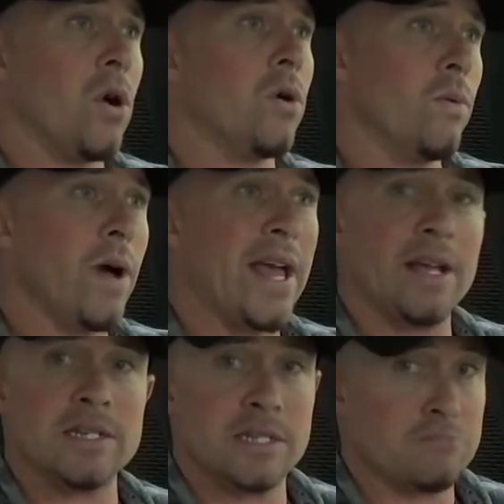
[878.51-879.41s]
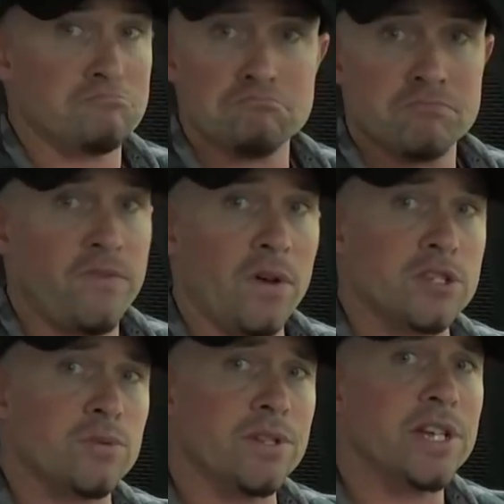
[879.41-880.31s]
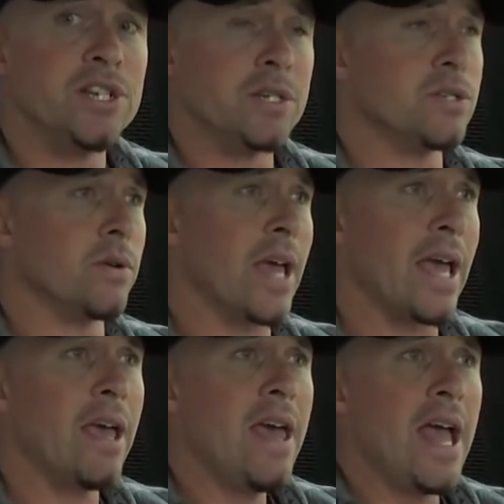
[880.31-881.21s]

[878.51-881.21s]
own way as false religions, okay,